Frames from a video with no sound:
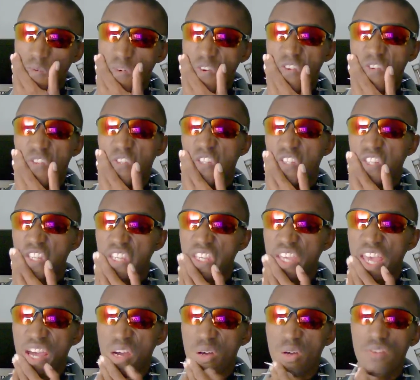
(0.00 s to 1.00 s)
What you
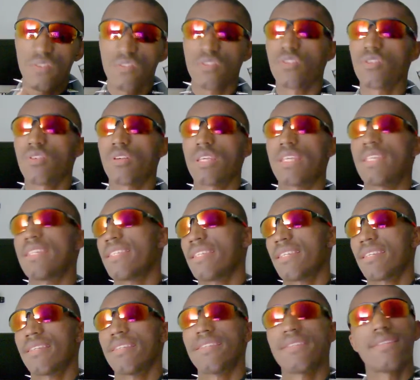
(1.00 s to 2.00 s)
see, however, is
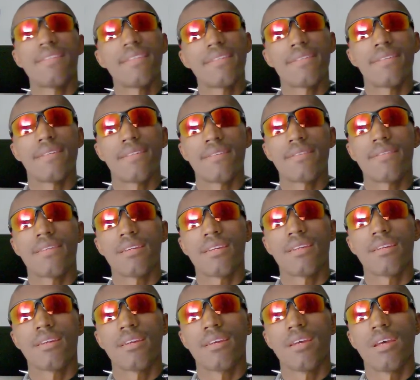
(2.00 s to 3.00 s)
inconsistency
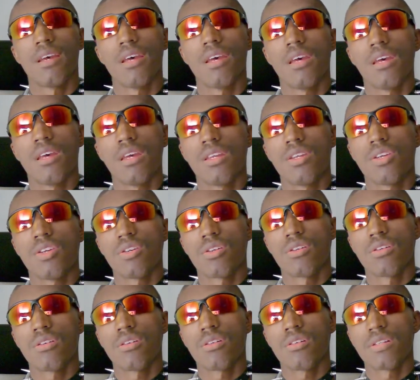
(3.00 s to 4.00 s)

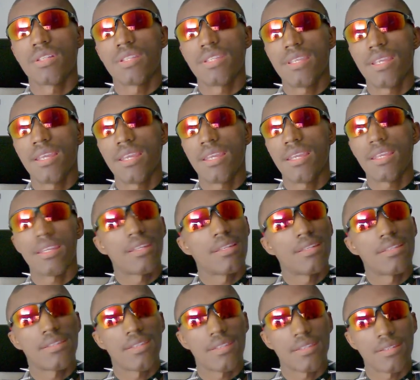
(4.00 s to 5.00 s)
you're seeing
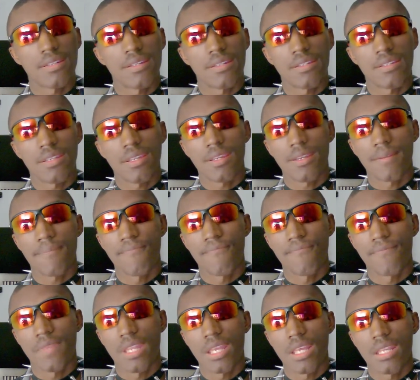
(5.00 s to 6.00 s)
inconsistency.
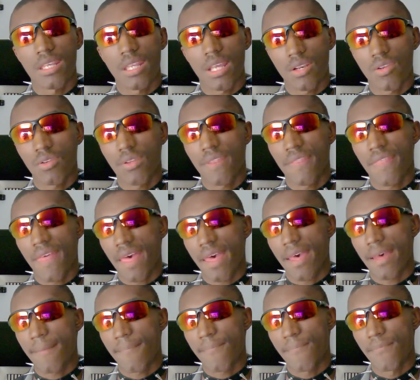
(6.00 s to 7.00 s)
Not only
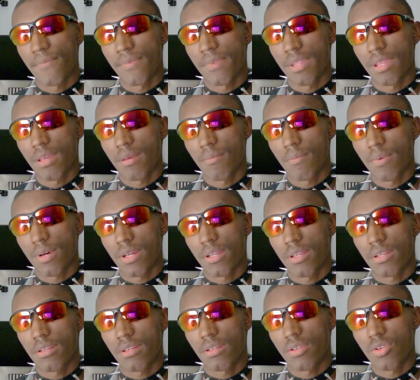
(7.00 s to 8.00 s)
that,
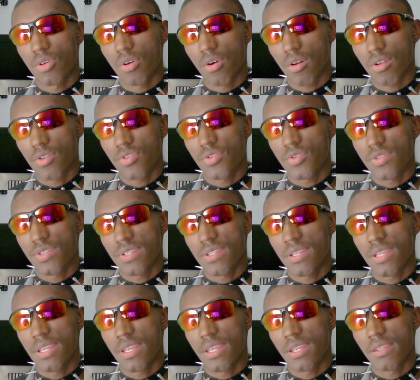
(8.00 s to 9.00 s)
but you're also
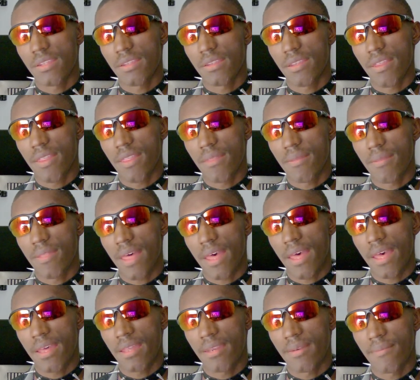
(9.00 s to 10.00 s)
seeing
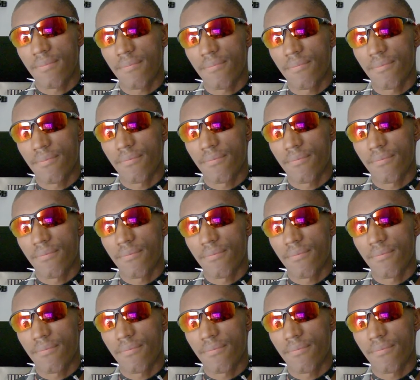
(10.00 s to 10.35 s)
that